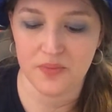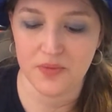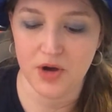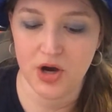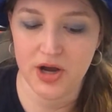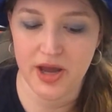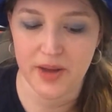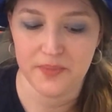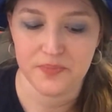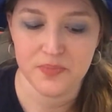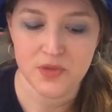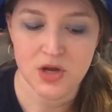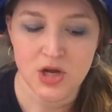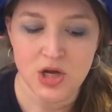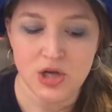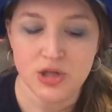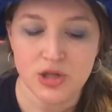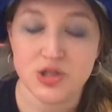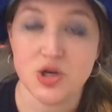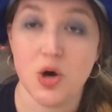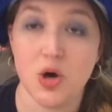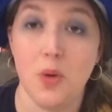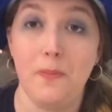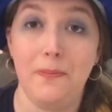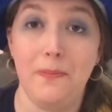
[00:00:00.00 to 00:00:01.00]
Okay,
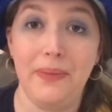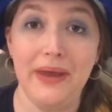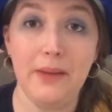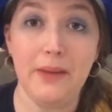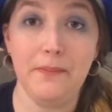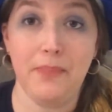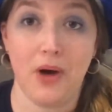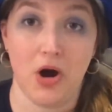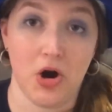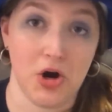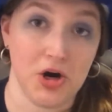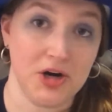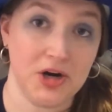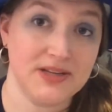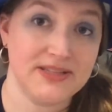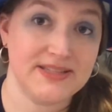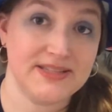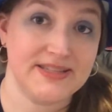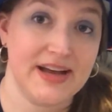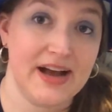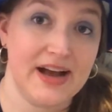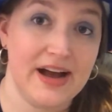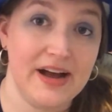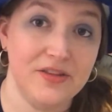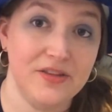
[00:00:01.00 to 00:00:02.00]
so big
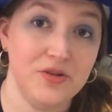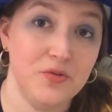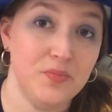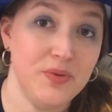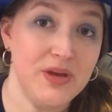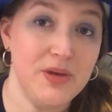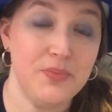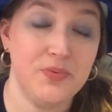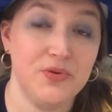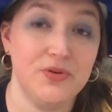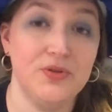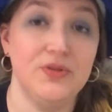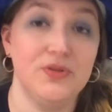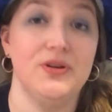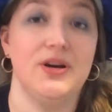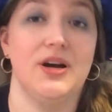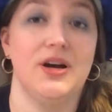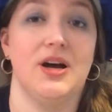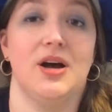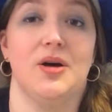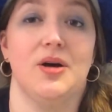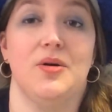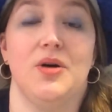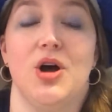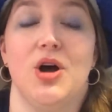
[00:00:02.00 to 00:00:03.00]
parks. Other people,
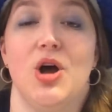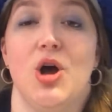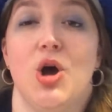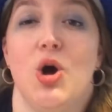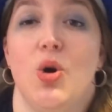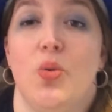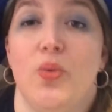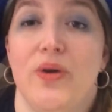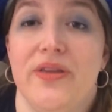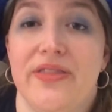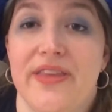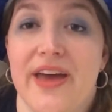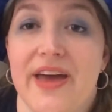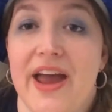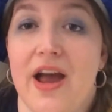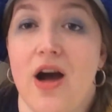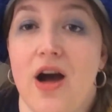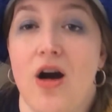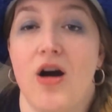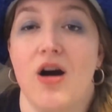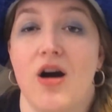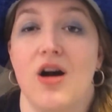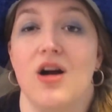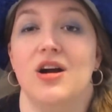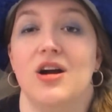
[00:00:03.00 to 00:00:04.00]
when they
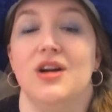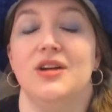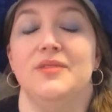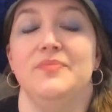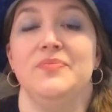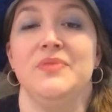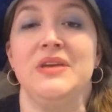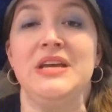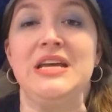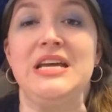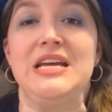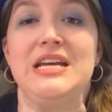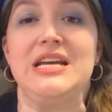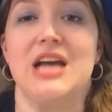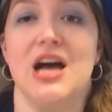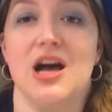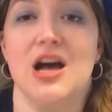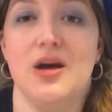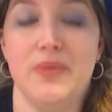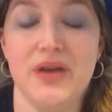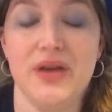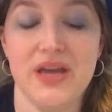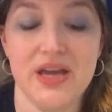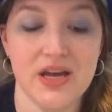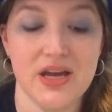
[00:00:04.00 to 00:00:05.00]
are
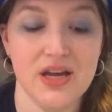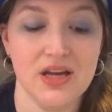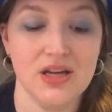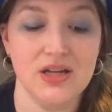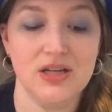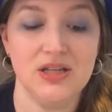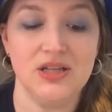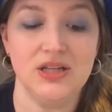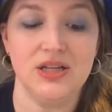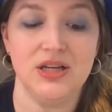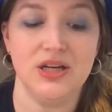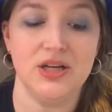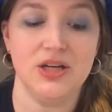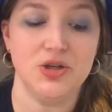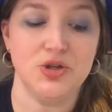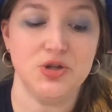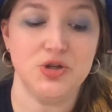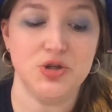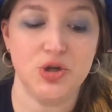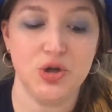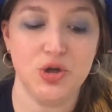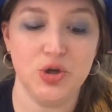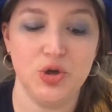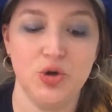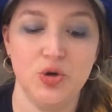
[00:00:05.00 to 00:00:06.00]
coming
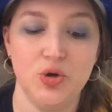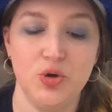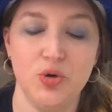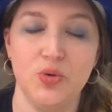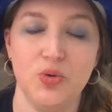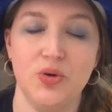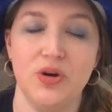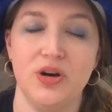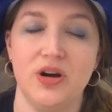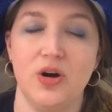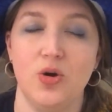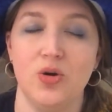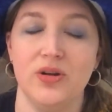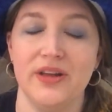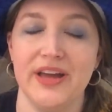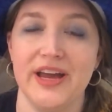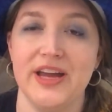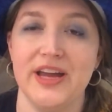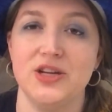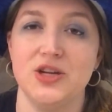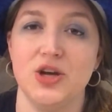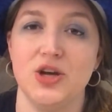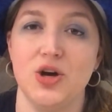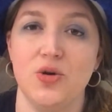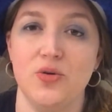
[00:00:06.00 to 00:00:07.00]
to
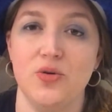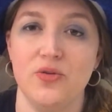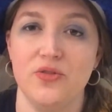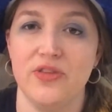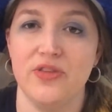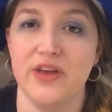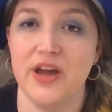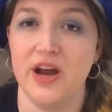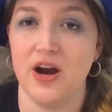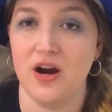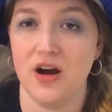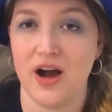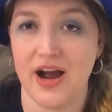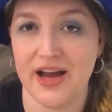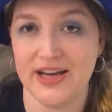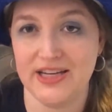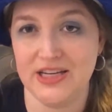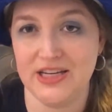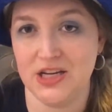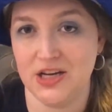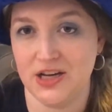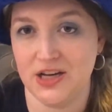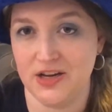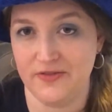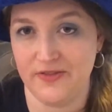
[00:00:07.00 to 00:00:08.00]
Orlando, their
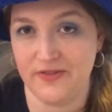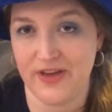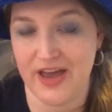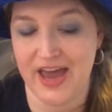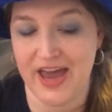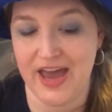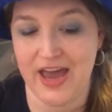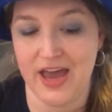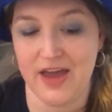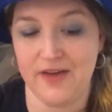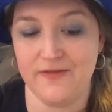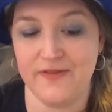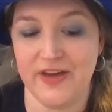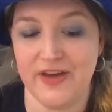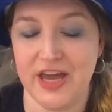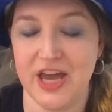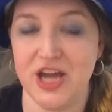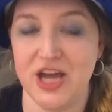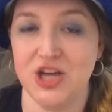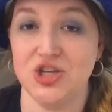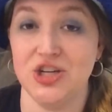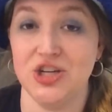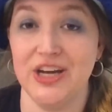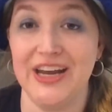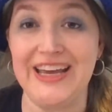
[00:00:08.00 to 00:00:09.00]
idea of a
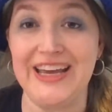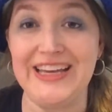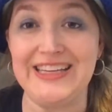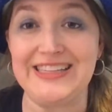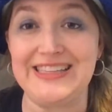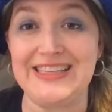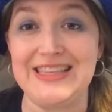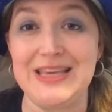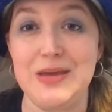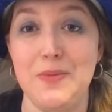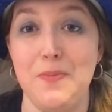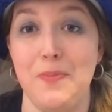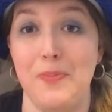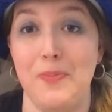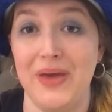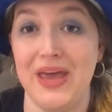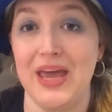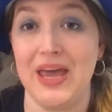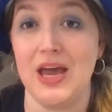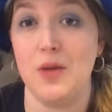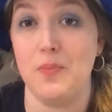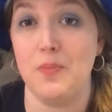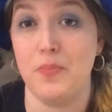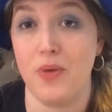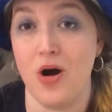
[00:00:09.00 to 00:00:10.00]
vacation is the
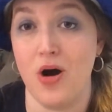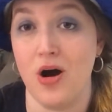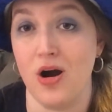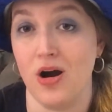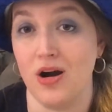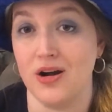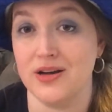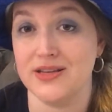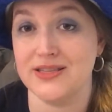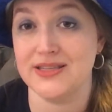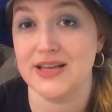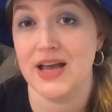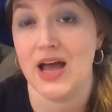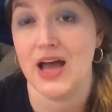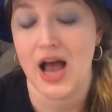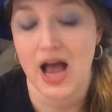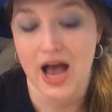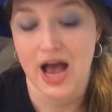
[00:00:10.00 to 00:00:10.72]
big parks.